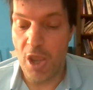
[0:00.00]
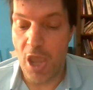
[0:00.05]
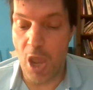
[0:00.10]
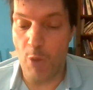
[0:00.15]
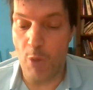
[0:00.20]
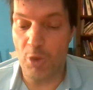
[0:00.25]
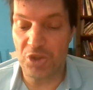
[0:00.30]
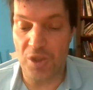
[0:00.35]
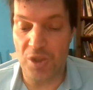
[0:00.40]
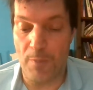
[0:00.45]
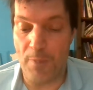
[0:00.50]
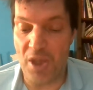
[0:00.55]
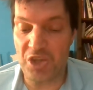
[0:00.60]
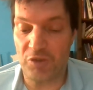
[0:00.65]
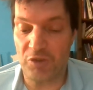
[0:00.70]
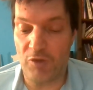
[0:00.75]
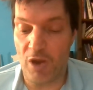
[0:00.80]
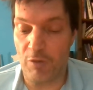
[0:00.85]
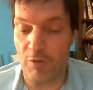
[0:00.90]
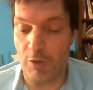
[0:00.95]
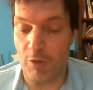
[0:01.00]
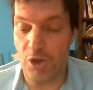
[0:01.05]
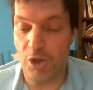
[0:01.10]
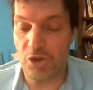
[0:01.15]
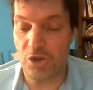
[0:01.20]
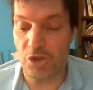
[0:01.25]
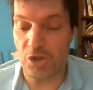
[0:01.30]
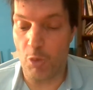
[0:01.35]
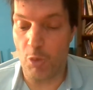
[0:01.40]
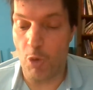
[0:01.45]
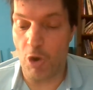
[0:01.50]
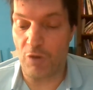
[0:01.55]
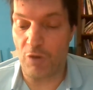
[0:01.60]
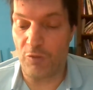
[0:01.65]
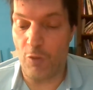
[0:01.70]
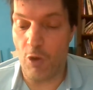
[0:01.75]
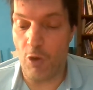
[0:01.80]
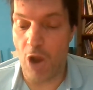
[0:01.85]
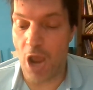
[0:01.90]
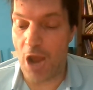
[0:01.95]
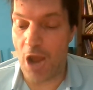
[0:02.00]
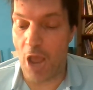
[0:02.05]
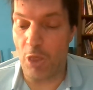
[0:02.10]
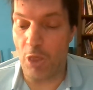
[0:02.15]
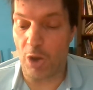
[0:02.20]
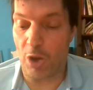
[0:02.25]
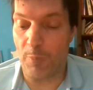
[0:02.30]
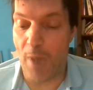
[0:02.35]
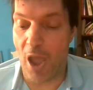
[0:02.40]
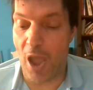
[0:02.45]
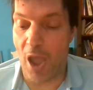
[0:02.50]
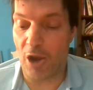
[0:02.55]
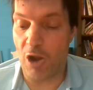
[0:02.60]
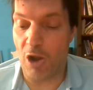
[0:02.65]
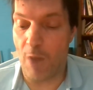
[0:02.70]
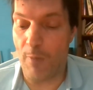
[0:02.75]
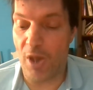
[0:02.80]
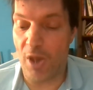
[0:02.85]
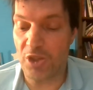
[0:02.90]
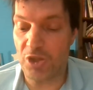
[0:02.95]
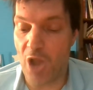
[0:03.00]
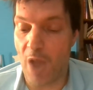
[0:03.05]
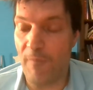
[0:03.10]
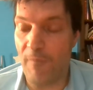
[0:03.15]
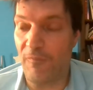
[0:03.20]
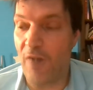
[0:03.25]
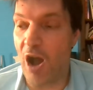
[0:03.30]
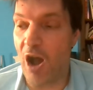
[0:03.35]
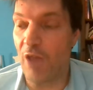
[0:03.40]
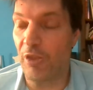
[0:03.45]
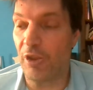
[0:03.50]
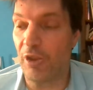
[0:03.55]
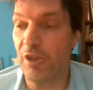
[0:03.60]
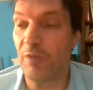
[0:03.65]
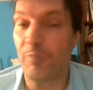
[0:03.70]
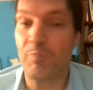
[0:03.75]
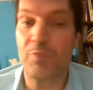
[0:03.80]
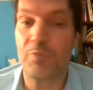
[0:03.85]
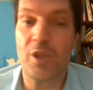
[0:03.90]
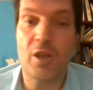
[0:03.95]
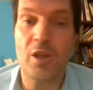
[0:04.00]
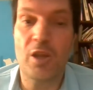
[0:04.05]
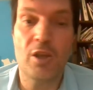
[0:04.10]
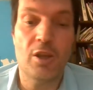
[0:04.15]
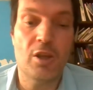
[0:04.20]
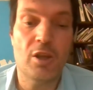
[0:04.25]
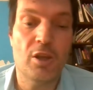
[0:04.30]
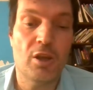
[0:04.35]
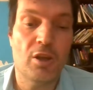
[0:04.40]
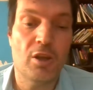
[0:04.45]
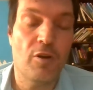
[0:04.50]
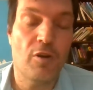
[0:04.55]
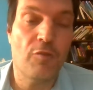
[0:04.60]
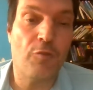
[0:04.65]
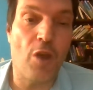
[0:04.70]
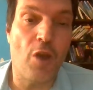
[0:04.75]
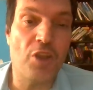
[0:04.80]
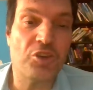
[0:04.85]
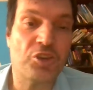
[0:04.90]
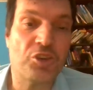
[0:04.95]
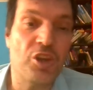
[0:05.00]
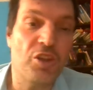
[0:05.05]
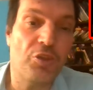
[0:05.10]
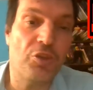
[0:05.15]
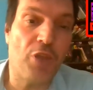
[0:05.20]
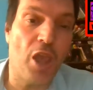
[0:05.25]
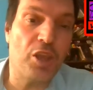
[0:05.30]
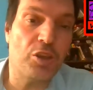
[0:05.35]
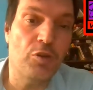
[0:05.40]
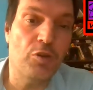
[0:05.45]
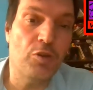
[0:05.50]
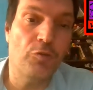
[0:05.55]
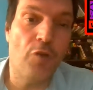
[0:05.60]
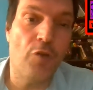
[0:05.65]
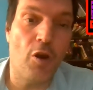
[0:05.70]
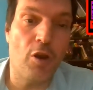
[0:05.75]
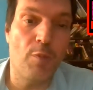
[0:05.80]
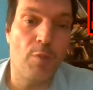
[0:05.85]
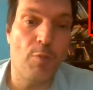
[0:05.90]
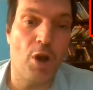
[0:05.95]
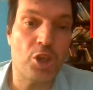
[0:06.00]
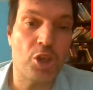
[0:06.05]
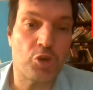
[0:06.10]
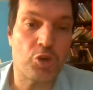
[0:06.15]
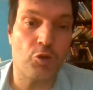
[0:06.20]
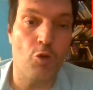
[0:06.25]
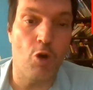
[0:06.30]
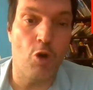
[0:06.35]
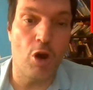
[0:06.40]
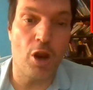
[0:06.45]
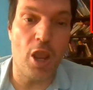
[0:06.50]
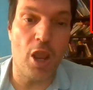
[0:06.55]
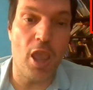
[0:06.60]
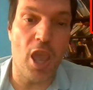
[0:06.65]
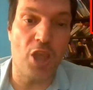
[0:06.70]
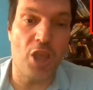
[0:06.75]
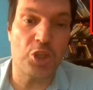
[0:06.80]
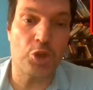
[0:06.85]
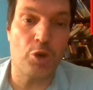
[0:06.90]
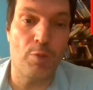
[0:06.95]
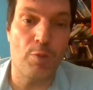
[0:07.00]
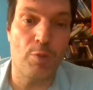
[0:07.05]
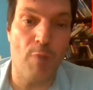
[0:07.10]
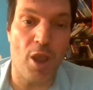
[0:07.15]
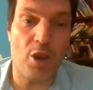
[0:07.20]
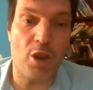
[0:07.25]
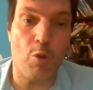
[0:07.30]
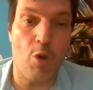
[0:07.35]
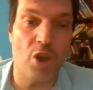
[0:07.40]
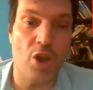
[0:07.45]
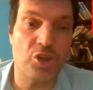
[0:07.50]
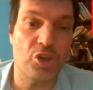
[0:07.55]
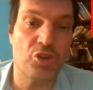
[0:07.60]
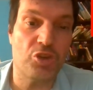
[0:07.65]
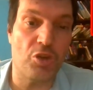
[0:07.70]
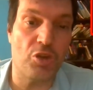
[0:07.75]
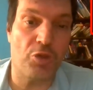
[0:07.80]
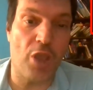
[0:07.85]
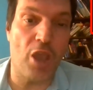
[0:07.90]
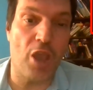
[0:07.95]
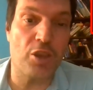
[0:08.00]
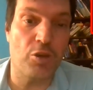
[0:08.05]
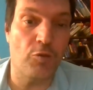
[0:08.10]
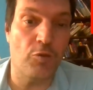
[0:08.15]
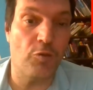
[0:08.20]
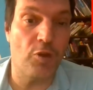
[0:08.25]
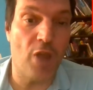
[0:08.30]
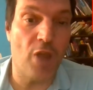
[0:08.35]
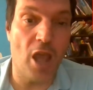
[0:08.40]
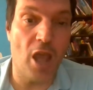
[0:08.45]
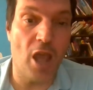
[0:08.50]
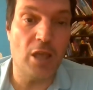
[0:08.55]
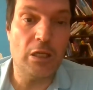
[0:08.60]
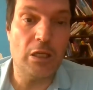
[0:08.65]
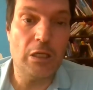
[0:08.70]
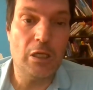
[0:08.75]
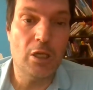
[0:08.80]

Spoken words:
It was the best federation to work for, and I look back on my time fondly." Francine, thank you very much for answering my questions, and thank you for that.